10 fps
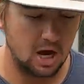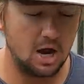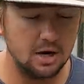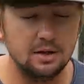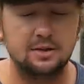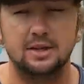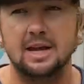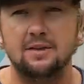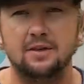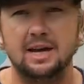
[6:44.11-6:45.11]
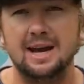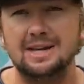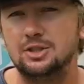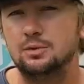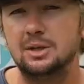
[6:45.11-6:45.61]
Another thing I forgot,
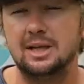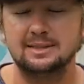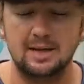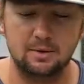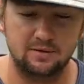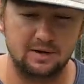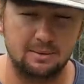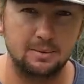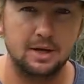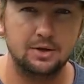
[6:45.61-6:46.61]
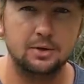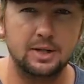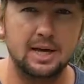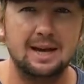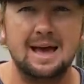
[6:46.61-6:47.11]
I just realized that whenever I'm doing
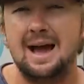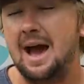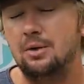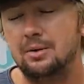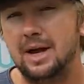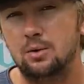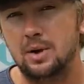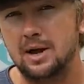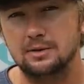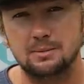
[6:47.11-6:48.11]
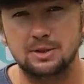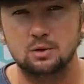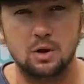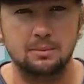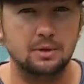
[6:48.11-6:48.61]
that, I don't like rattles in my
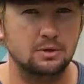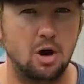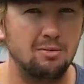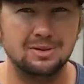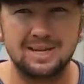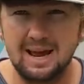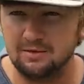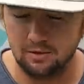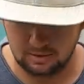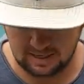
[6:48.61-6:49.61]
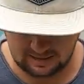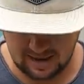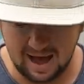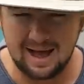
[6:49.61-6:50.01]
square bills almost ever. Like,